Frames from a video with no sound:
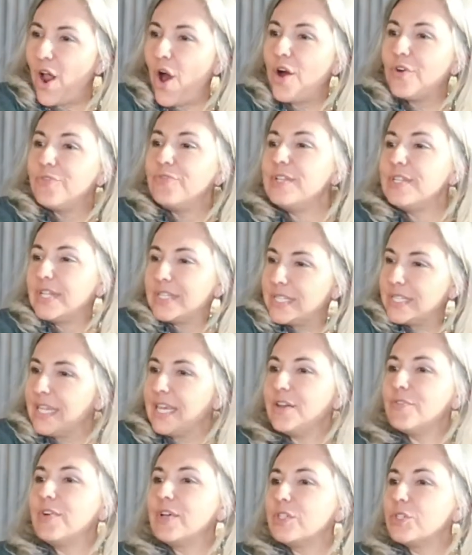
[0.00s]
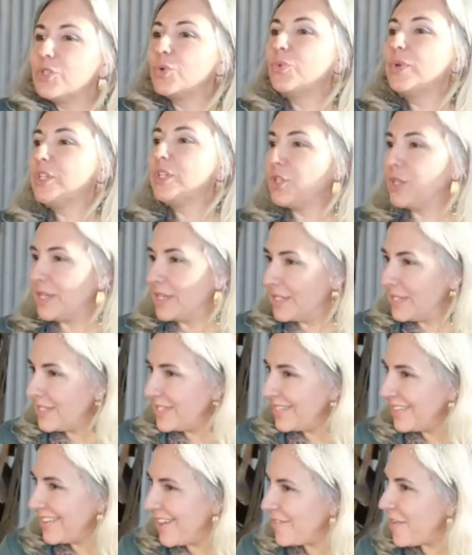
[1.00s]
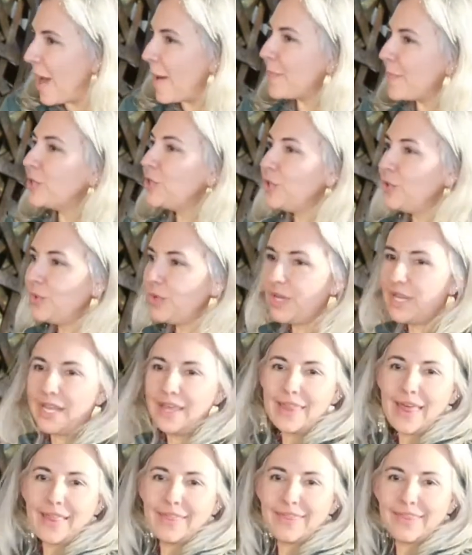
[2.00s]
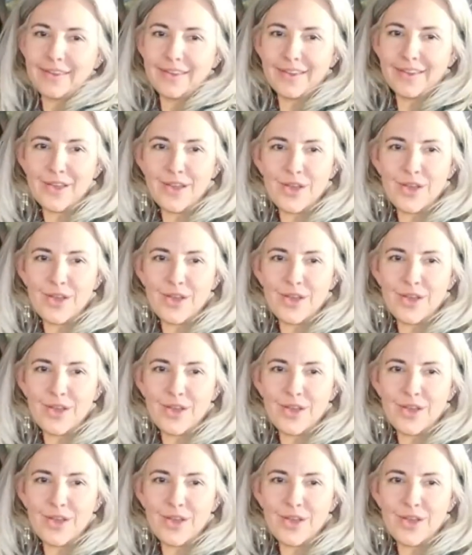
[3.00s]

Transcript: often doesn't give us the richness of opportunity that the